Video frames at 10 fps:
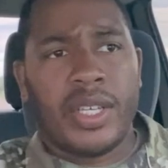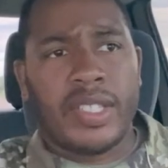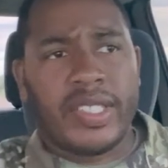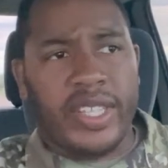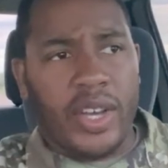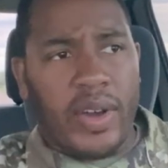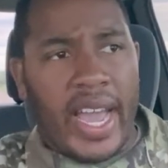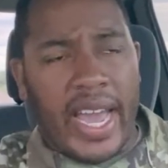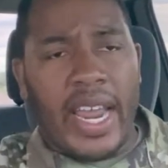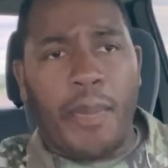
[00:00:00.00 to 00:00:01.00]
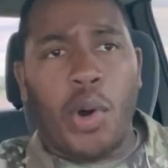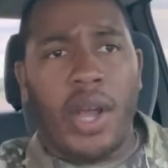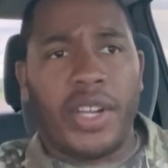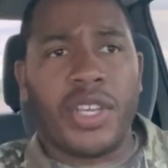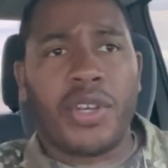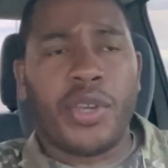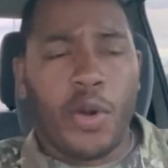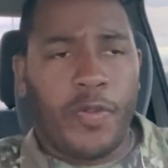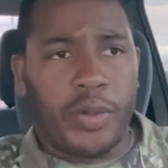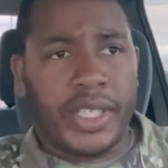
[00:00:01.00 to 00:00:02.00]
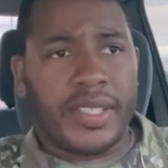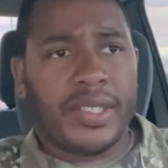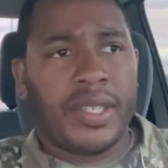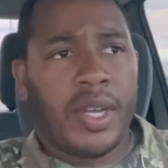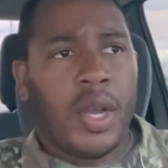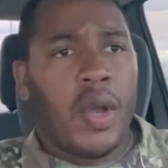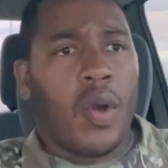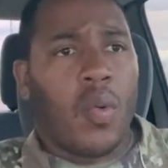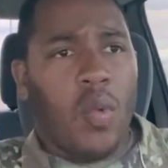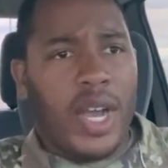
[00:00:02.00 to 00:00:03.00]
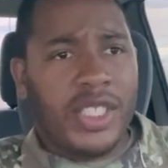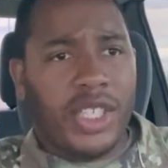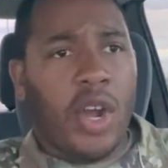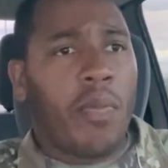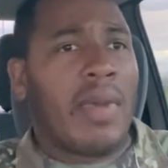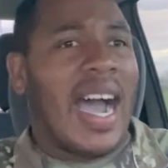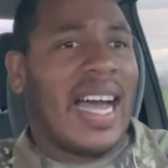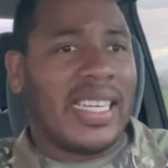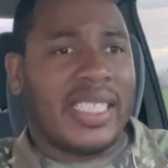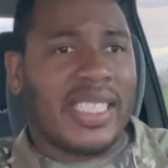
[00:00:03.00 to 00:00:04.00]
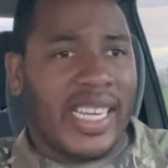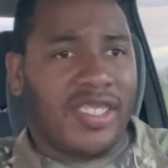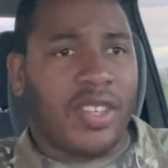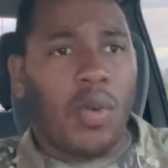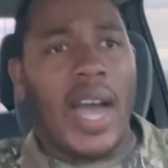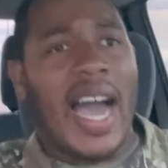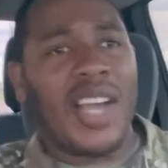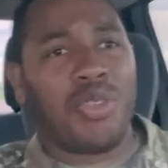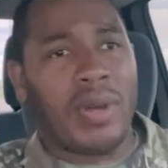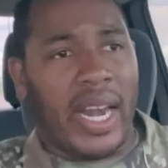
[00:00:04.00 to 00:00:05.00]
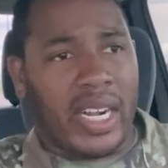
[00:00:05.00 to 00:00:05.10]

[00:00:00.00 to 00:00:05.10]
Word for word: Still have that part of your youthfulness. Once your mileage gets so high, you got a